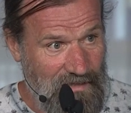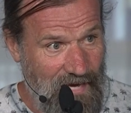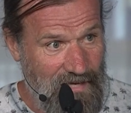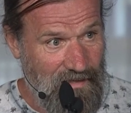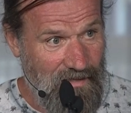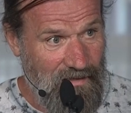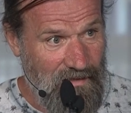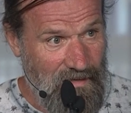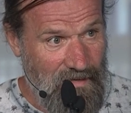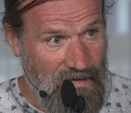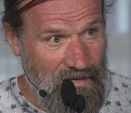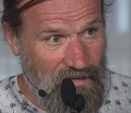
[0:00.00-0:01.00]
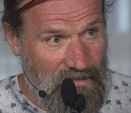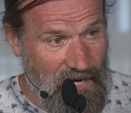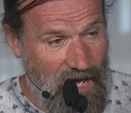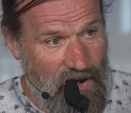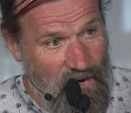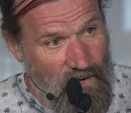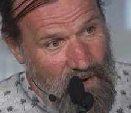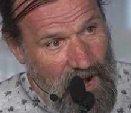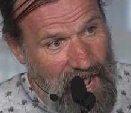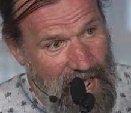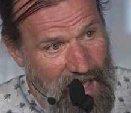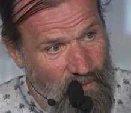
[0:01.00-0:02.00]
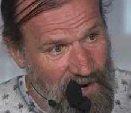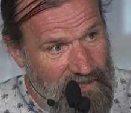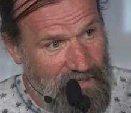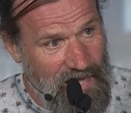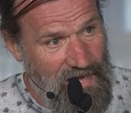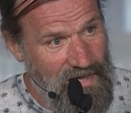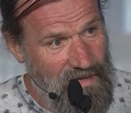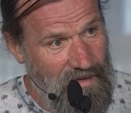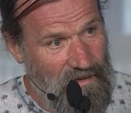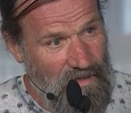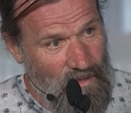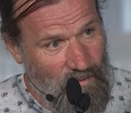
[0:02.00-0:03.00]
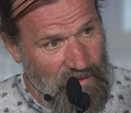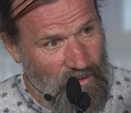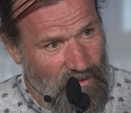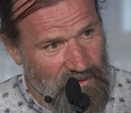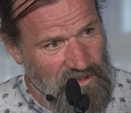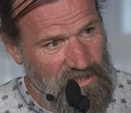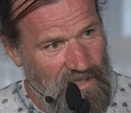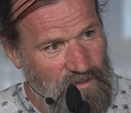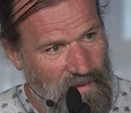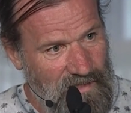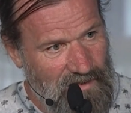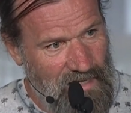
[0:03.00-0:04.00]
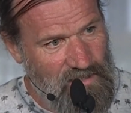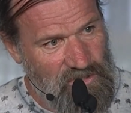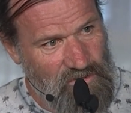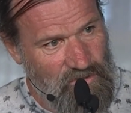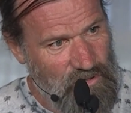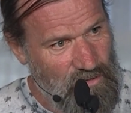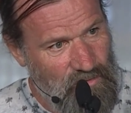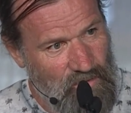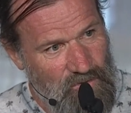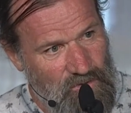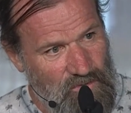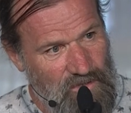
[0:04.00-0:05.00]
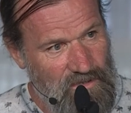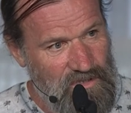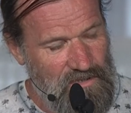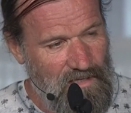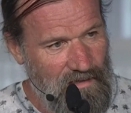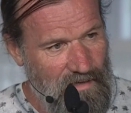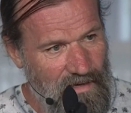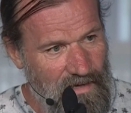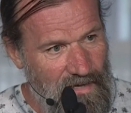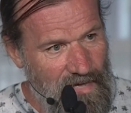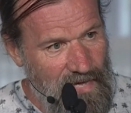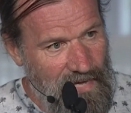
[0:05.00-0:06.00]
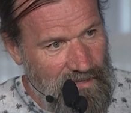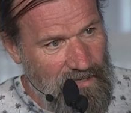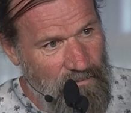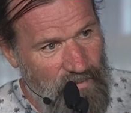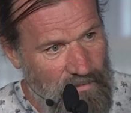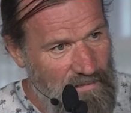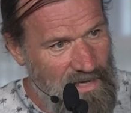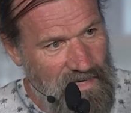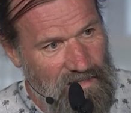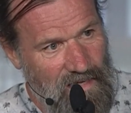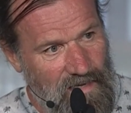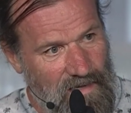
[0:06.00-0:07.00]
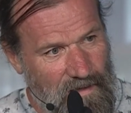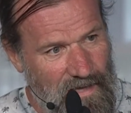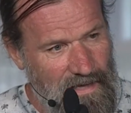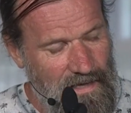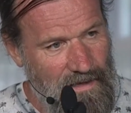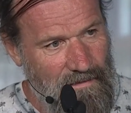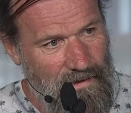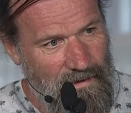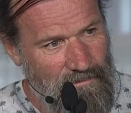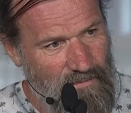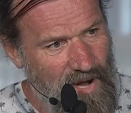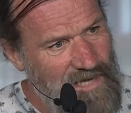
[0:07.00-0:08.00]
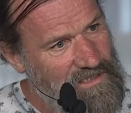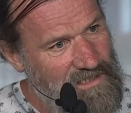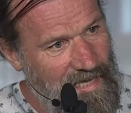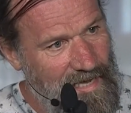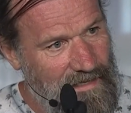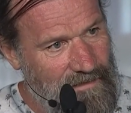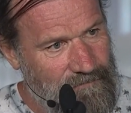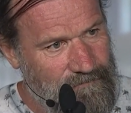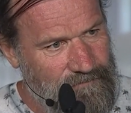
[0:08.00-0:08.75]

that? Now, I went there with all these expectations to this study, and they put me in a brain scan.